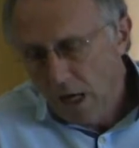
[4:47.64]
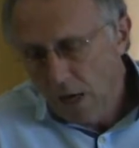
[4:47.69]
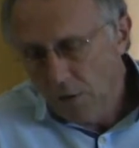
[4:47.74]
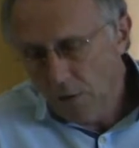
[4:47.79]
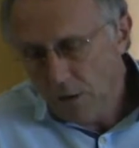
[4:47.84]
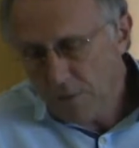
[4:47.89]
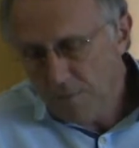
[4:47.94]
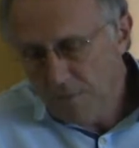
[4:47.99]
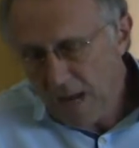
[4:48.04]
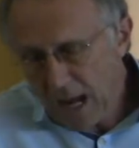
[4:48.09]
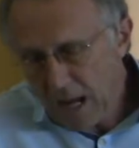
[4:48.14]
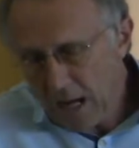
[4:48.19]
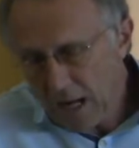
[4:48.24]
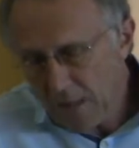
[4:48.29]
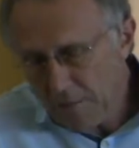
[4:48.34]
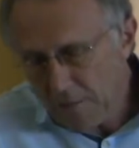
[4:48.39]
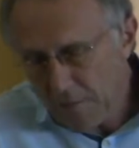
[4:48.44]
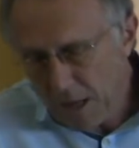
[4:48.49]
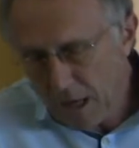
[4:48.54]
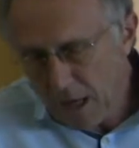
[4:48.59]
I was
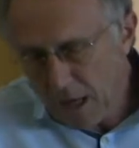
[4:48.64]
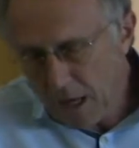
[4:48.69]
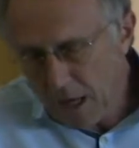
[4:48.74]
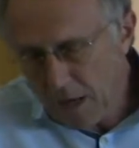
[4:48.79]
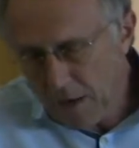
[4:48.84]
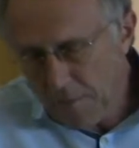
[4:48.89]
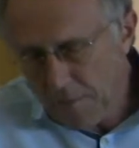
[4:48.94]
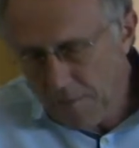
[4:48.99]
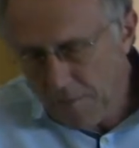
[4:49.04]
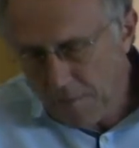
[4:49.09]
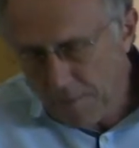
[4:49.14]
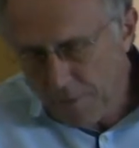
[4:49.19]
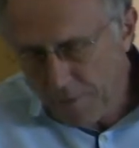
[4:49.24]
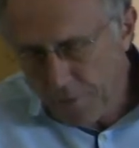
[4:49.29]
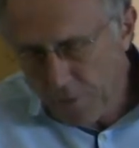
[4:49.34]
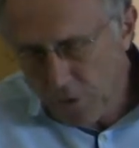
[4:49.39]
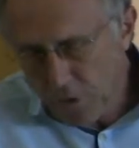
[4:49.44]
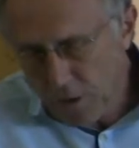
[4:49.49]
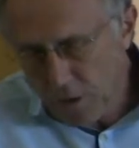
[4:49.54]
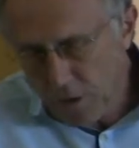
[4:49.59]
married um,
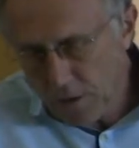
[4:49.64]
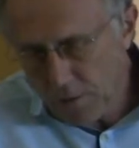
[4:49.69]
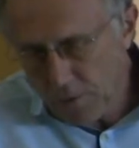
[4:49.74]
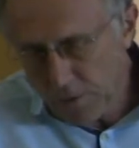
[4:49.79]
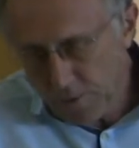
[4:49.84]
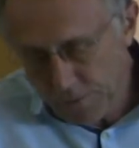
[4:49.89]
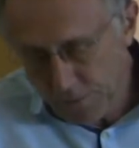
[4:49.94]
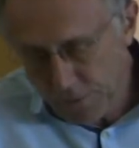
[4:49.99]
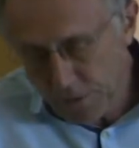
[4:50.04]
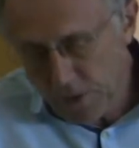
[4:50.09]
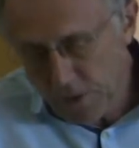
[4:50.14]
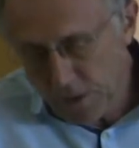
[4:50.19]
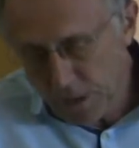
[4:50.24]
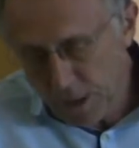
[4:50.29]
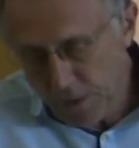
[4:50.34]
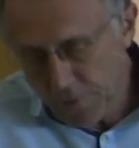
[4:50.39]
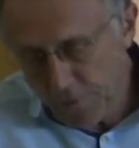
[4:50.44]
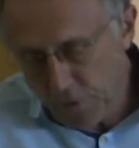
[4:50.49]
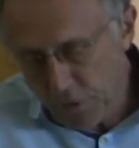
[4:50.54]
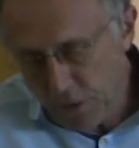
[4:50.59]
for, for,
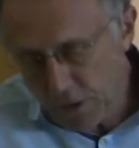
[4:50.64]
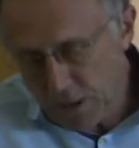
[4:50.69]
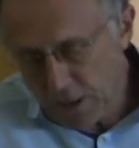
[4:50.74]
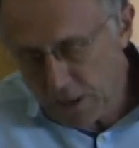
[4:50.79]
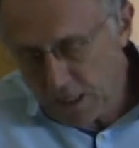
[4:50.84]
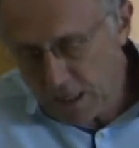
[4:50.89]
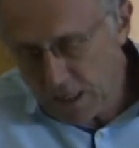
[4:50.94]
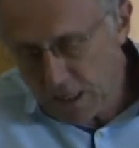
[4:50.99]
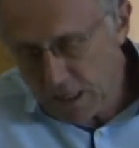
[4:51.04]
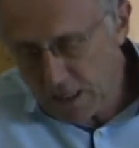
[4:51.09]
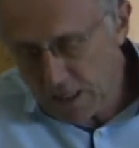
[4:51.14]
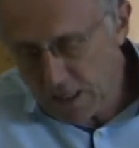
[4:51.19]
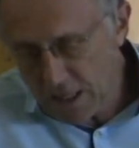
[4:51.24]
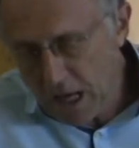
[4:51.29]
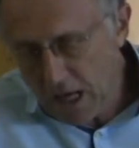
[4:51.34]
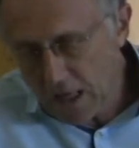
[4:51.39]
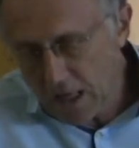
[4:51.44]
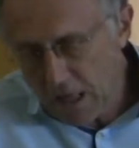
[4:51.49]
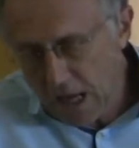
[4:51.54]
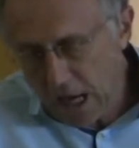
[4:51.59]
34 years, as I
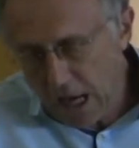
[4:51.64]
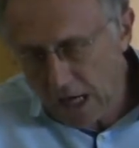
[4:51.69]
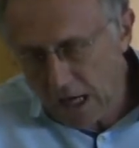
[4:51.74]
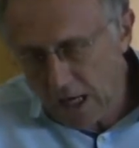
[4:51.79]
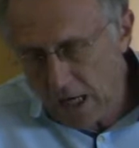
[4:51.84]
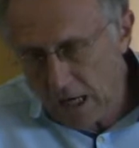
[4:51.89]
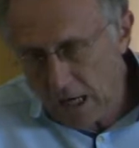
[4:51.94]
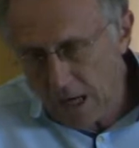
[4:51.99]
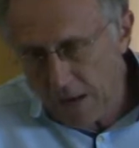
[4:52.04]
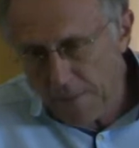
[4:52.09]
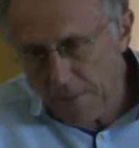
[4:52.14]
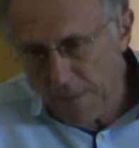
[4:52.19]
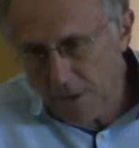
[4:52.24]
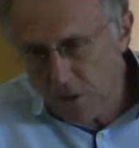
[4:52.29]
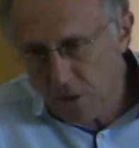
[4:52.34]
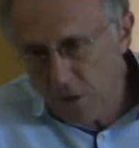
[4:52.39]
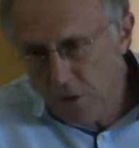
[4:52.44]
said, and um,